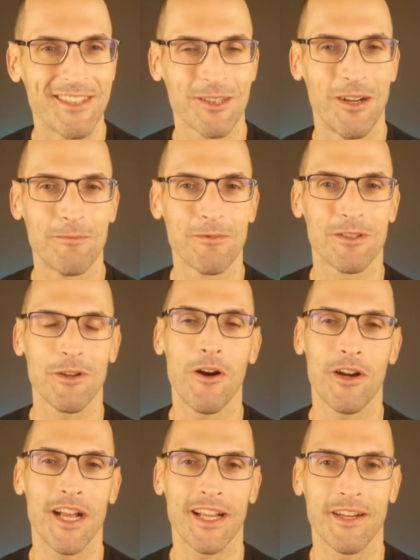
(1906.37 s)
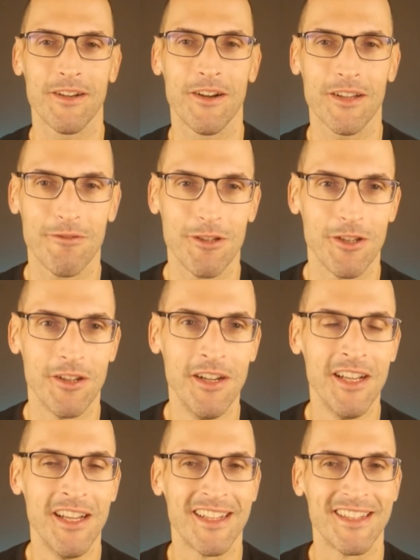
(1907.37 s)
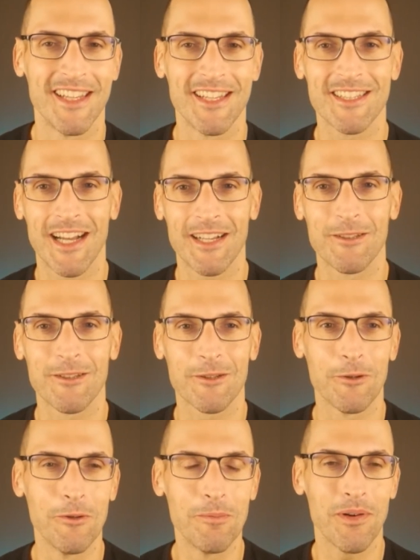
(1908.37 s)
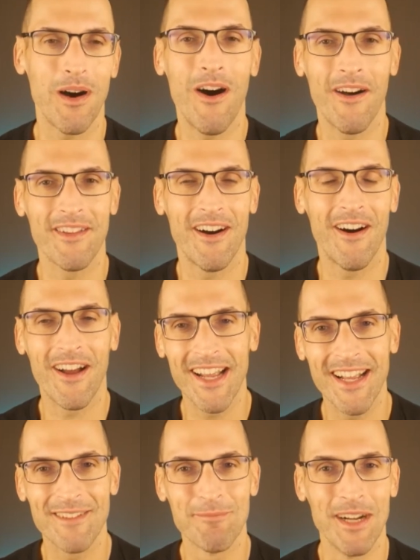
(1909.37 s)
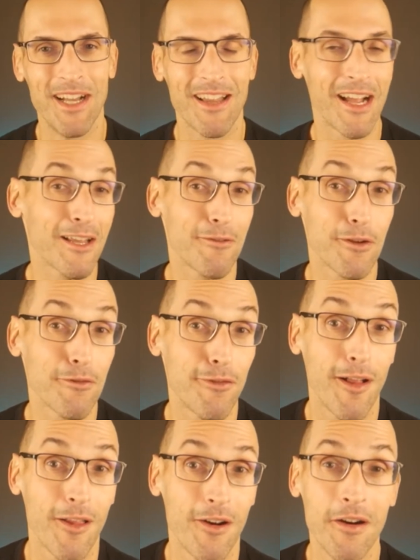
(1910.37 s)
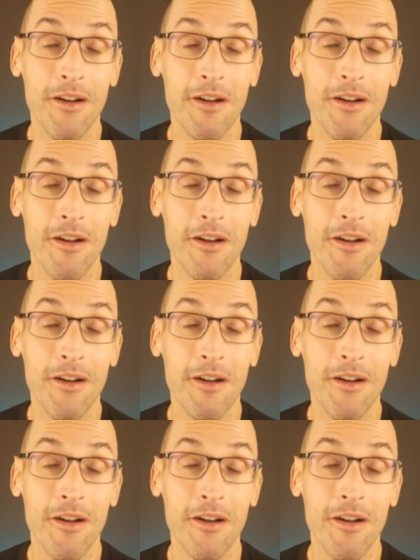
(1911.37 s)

So I'm sorry I cannot give you the inside scoop on it. But like, if you follow